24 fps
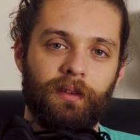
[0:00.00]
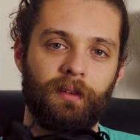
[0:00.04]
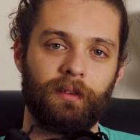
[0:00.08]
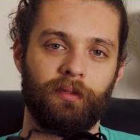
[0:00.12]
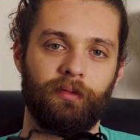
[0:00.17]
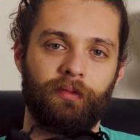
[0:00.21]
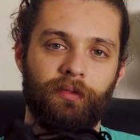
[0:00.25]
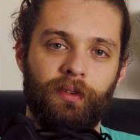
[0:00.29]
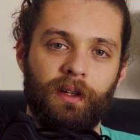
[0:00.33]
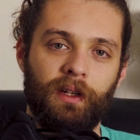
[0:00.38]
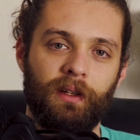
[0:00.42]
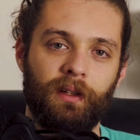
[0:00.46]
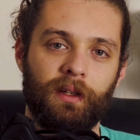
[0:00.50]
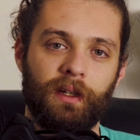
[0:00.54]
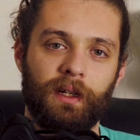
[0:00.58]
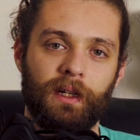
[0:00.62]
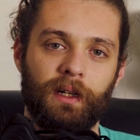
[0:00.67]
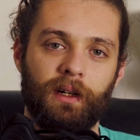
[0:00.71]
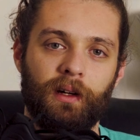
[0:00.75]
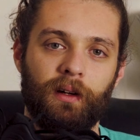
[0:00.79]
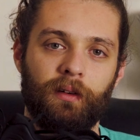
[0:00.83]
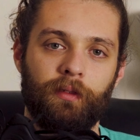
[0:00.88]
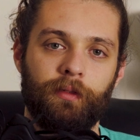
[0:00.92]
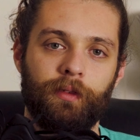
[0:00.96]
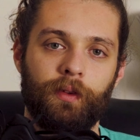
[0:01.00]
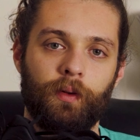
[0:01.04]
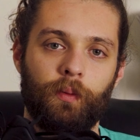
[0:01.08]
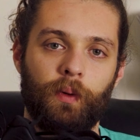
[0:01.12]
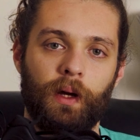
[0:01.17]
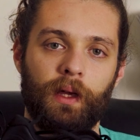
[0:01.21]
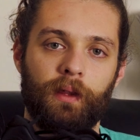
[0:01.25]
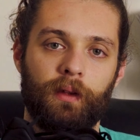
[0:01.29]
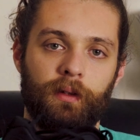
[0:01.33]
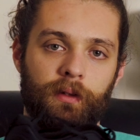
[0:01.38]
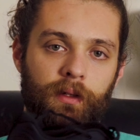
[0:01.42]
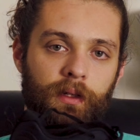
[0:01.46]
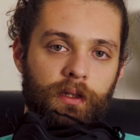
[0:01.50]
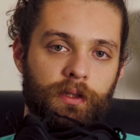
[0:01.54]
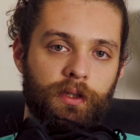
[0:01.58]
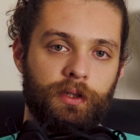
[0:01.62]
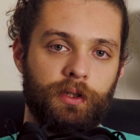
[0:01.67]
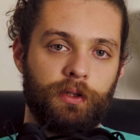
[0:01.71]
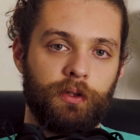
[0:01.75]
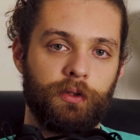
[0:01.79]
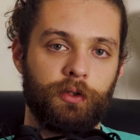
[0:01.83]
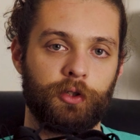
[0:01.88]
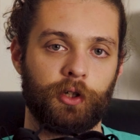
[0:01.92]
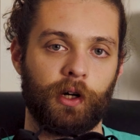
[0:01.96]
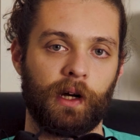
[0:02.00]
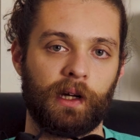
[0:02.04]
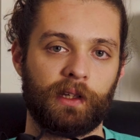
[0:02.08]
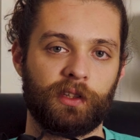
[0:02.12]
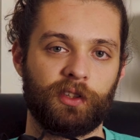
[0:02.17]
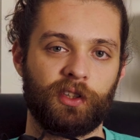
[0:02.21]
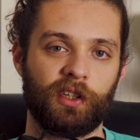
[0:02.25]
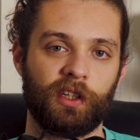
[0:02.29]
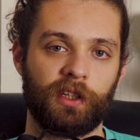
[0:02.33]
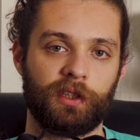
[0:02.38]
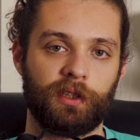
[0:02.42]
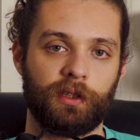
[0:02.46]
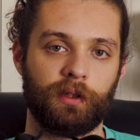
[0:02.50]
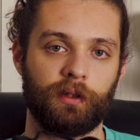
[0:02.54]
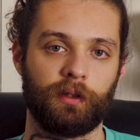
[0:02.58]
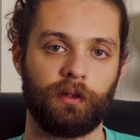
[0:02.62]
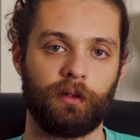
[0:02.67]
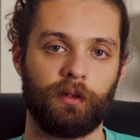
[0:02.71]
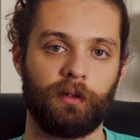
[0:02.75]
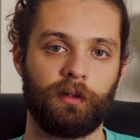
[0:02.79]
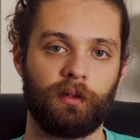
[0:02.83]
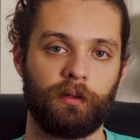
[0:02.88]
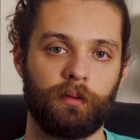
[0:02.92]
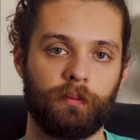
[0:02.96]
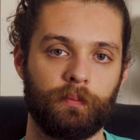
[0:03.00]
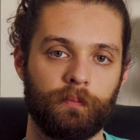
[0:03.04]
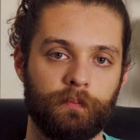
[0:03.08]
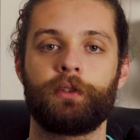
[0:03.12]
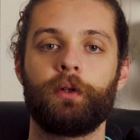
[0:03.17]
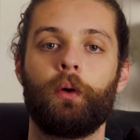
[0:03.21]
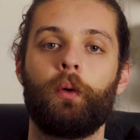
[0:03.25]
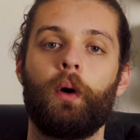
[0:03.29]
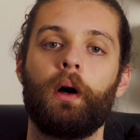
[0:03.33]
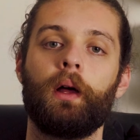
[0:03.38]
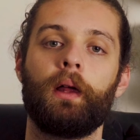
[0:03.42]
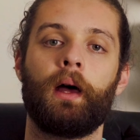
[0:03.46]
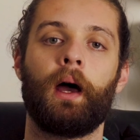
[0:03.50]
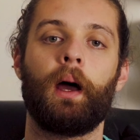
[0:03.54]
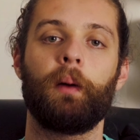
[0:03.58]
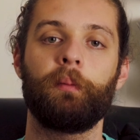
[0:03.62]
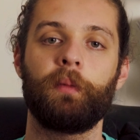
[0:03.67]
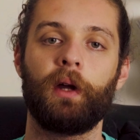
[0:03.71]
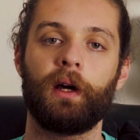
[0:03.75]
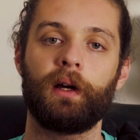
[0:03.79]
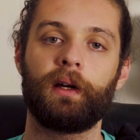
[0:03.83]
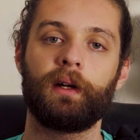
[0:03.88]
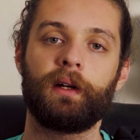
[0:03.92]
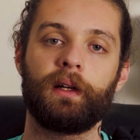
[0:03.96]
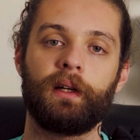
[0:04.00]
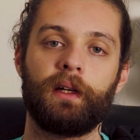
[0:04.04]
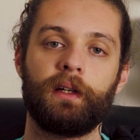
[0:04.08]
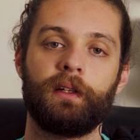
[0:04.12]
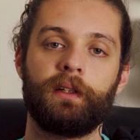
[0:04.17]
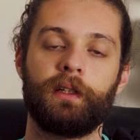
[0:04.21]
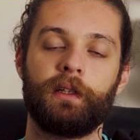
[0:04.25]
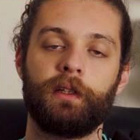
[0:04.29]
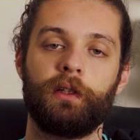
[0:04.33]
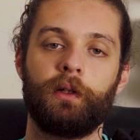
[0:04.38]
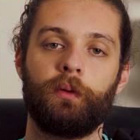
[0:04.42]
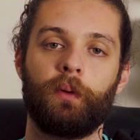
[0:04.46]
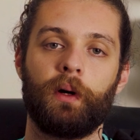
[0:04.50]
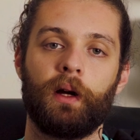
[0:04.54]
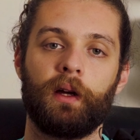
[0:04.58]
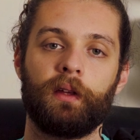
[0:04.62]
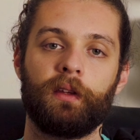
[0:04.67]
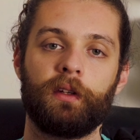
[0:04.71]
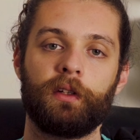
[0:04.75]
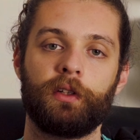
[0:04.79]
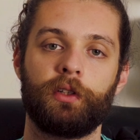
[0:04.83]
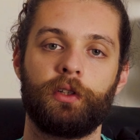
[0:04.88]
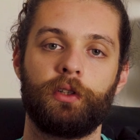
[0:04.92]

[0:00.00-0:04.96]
the feeling of the way that this shoe transitions. So while I'm not going to continue wearing this